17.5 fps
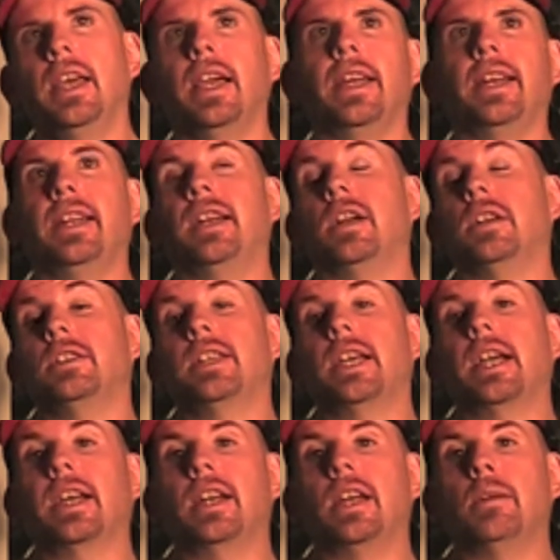And in our
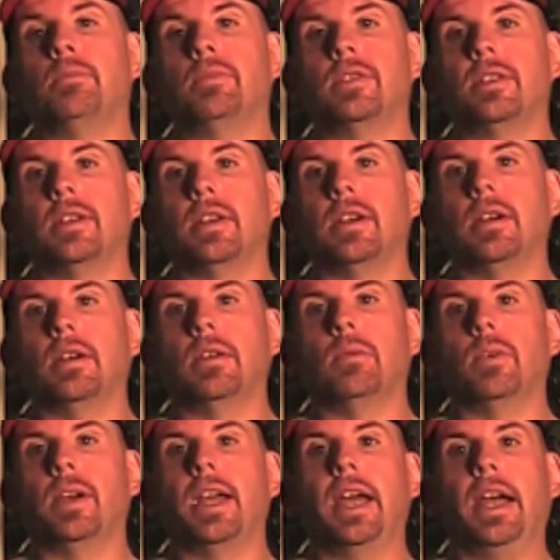second
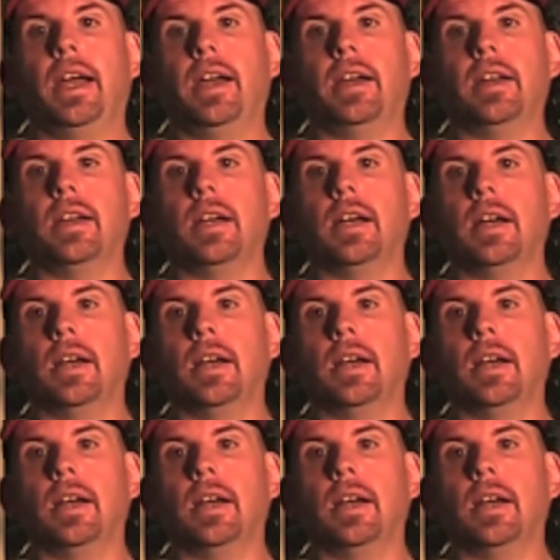episode, we had